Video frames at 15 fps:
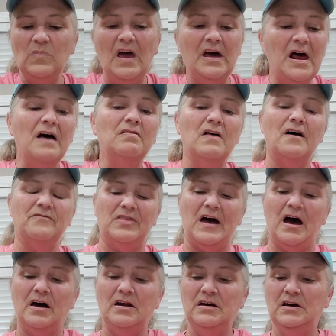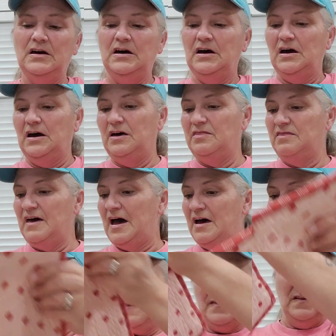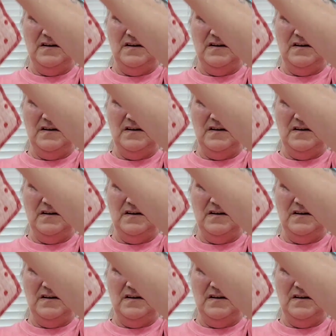And I love that. And that is